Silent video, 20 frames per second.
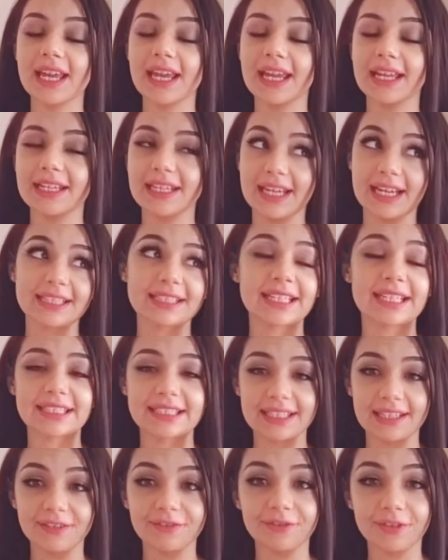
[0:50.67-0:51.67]
And yes, I
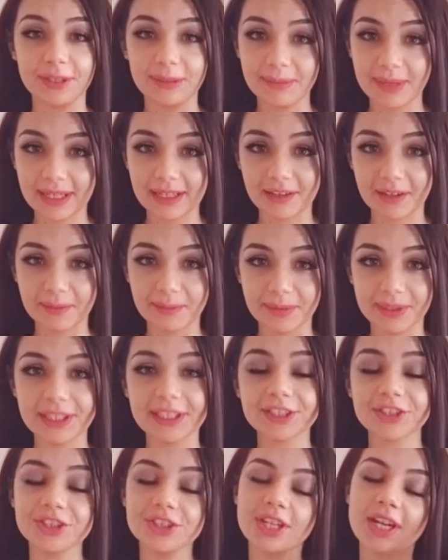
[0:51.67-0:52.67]
said free makeup,
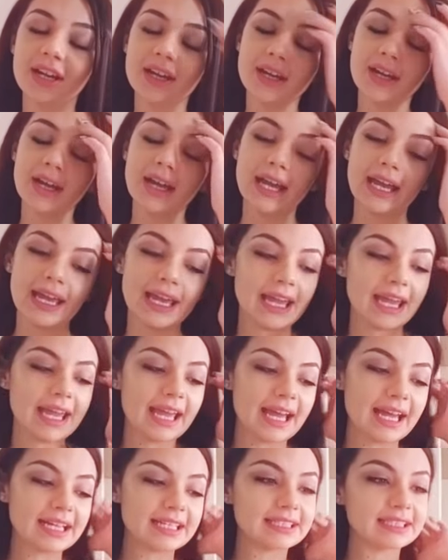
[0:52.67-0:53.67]
bitch.
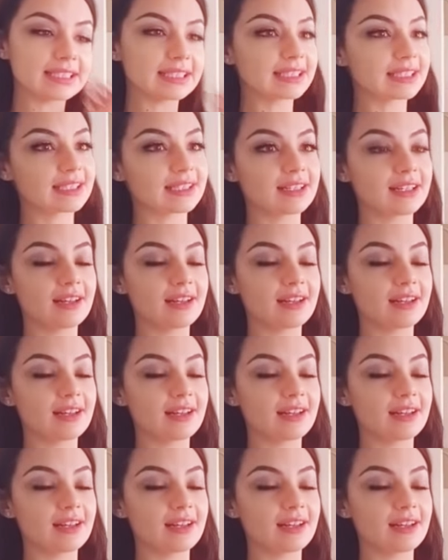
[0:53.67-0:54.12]
And